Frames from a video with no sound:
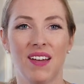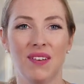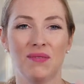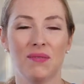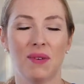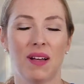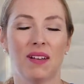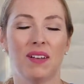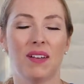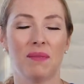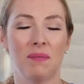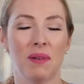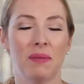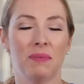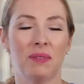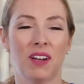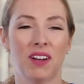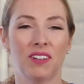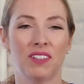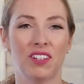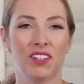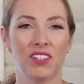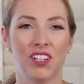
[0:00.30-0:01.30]
Welcome, I'm
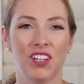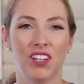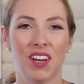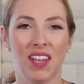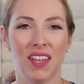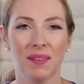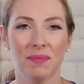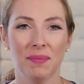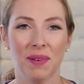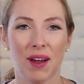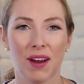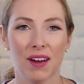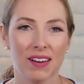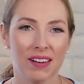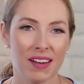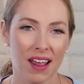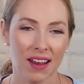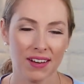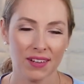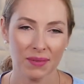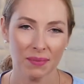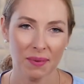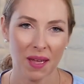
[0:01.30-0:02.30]
Dr. Janine Bowring,
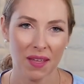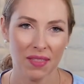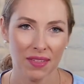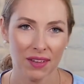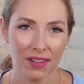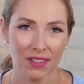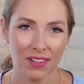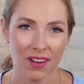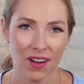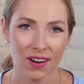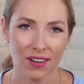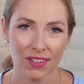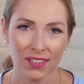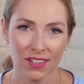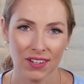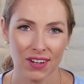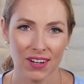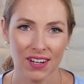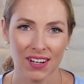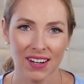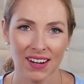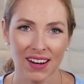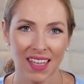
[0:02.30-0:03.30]
naturopathic
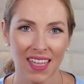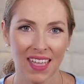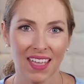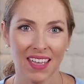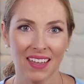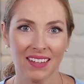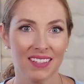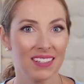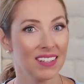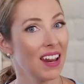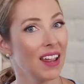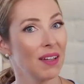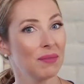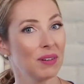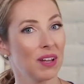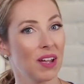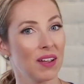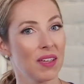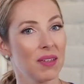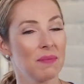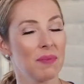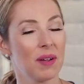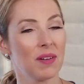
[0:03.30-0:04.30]
doctor, and today I'm
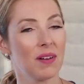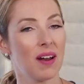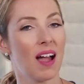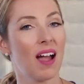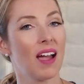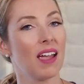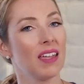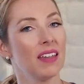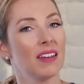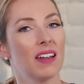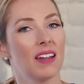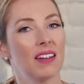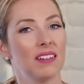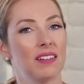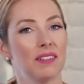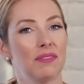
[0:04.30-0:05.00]
talking about iodine